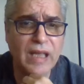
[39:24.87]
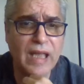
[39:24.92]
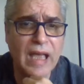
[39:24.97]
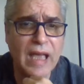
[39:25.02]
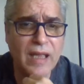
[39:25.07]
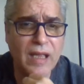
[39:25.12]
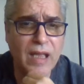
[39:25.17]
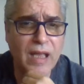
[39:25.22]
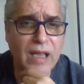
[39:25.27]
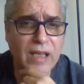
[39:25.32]

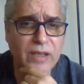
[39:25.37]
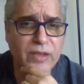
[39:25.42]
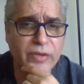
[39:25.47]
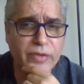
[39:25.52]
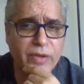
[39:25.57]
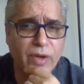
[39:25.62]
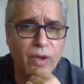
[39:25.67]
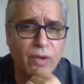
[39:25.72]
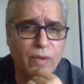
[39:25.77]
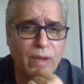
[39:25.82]

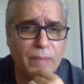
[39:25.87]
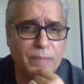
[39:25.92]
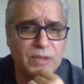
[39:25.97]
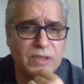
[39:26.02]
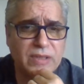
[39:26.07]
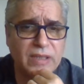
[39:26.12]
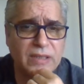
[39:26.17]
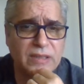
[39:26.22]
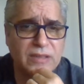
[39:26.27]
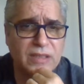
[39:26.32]
I'm
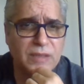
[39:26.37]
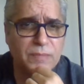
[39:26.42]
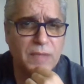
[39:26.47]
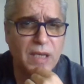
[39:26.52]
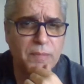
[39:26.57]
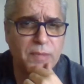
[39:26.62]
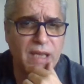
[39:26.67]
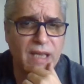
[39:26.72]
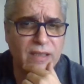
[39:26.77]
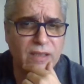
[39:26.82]
60.
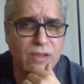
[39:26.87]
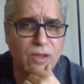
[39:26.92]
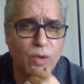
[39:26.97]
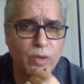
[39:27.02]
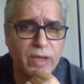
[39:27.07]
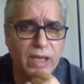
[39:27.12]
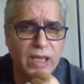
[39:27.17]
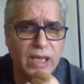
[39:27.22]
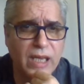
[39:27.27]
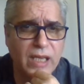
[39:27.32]
Maybe I could go
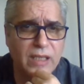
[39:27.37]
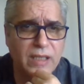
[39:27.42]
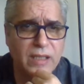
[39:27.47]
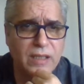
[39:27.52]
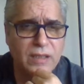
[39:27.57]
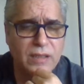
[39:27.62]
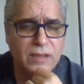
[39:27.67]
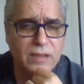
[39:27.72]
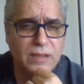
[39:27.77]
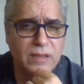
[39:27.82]
to
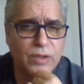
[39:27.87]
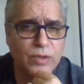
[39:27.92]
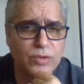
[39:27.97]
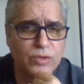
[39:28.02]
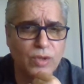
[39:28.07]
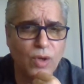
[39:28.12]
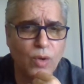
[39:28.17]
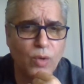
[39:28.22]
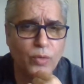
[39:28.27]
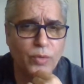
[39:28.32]
80 years
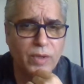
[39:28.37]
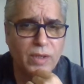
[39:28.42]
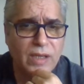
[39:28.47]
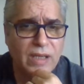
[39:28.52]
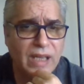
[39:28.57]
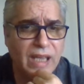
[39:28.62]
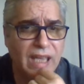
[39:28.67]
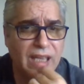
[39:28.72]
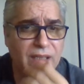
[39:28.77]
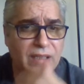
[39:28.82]
old.
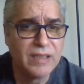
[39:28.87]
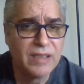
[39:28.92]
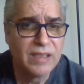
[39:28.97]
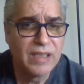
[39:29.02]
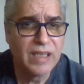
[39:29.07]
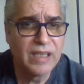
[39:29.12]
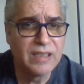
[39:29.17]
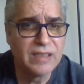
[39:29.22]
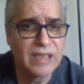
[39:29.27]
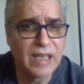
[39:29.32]
And
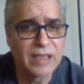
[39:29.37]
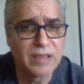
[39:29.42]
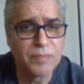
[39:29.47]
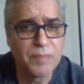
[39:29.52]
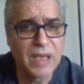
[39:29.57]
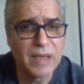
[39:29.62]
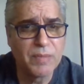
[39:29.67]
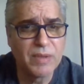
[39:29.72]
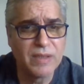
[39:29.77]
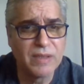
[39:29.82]
like
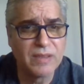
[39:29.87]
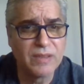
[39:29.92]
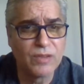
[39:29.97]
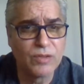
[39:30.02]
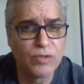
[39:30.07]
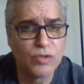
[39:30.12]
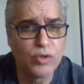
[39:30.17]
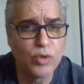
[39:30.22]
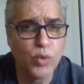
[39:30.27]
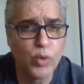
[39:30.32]
maybe
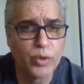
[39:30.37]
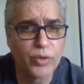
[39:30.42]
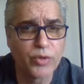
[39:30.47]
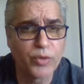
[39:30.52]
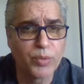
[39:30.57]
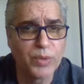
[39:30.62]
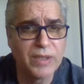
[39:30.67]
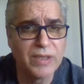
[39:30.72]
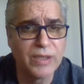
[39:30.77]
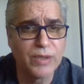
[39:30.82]
2 or
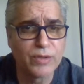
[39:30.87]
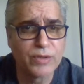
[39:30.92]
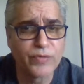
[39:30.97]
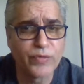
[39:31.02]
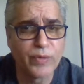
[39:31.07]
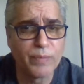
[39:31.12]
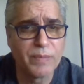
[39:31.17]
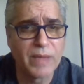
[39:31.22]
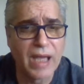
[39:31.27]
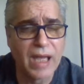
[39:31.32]
3 years
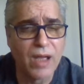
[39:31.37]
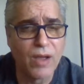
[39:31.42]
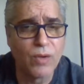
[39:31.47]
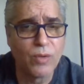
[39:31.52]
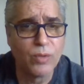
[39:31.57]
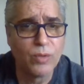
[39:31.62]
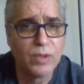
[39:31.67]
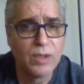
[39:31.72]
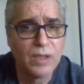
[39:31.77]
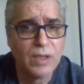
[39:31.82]
from
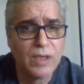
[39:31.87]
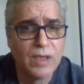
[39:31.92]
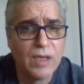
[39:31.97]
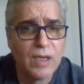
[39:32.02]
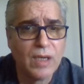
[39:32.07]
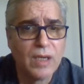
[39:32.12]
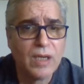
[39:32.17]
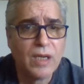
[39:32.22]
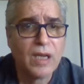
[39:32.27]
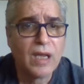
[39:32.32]
now,
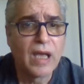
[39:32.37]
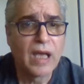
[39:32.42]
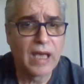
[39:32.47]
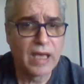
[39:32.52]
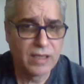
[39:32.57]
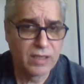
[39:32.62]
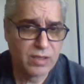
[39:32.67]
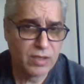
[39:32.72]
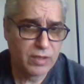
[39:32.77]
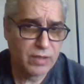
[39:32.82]

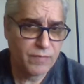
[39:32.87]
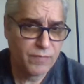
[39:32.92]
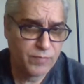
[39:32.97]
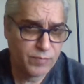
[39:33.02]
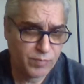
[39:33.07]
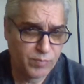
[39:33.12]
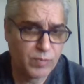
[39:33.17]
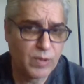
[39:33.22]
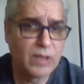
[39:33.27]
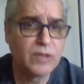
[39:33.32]
I
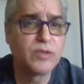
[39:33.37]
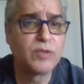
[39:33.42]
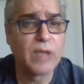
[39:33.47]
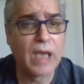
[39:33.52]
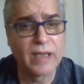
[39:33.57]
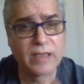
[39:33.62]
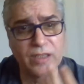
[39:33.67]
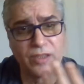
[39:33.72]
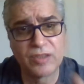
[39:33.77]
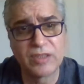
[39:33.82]

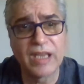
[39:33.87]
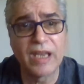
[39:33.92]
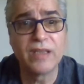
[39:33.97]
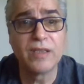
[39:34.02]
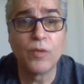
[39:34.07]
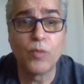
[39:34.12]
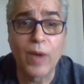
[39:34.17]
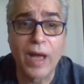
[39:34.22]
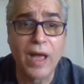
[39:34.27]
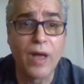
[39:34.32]
could tell
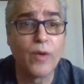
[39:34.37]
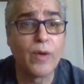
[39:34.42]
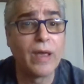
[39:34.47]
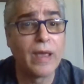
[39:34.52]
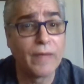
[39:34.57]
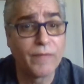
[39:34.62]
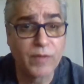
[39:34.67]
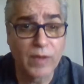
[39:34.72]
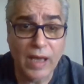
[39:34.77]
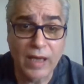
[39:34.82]
you, wow,
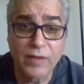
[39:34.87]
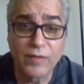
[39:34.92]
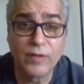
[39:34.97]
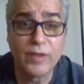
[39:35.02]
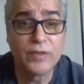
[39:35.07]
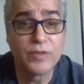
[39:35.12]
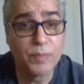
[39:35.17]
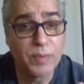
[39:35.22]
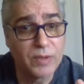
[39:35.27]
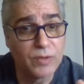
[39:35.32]

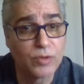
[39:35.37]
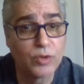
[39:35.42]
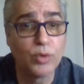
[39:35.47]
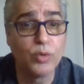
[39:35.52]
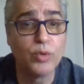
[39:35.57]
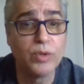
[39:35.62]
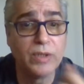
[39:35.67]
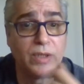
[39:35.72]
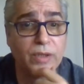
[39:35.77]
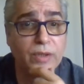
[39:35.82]
it's been
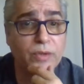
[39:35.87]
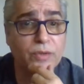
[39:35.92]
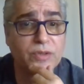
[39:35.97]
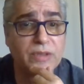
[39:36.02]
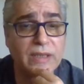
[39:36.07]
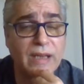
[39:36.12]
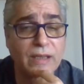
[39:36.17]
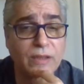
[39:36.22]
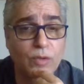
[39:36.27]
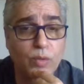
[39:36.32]
2 years
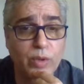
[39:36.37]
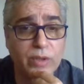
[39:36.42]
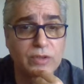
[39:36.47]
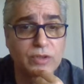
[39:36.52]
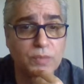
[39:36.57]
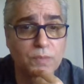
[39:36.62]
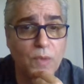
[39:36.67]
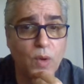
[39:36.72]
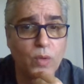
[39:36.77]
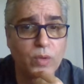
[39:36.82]
and I quit
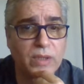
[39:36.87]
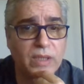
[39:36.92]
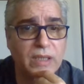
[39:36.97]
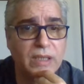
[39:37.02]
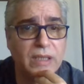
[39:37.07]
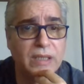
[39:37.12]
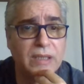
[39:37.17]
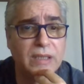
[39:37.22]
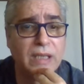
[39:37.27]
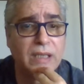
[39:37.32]

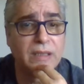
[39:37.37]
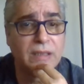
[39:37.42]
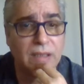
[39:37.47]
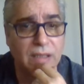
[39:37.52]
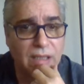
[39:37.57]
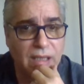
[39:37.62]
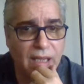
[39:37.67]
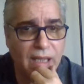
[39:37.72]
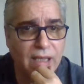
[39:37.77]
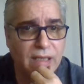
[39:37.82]
smoking
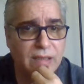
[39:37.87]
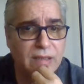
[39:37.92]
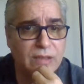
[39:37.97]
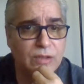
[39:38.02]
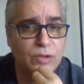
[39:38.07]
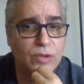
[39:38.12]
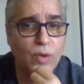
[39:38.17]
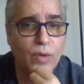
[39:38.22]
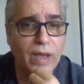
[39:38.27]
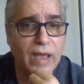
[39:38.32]
and,
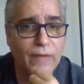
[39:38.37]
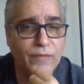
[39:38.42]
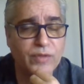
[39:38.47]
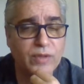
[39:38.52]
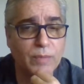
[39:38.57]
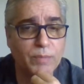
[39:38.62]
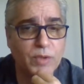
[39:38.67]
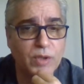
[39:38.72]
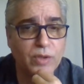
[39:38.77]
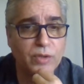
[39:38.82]
you know, have
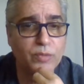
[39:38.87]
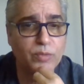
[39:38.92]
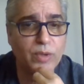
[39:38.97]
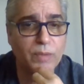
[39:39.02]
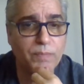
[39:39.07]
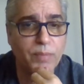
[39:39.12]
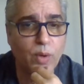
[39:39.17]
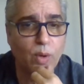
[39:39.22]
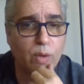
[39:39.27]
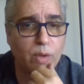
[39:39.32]
some good
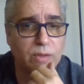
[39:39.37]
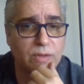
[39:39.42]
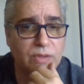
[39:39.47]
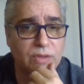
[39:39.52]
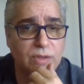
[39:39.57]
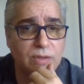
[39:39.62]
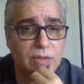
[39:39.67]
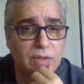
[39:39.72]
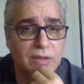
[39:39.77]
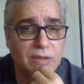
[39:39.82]

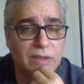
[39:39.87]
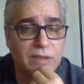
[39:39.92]
reports.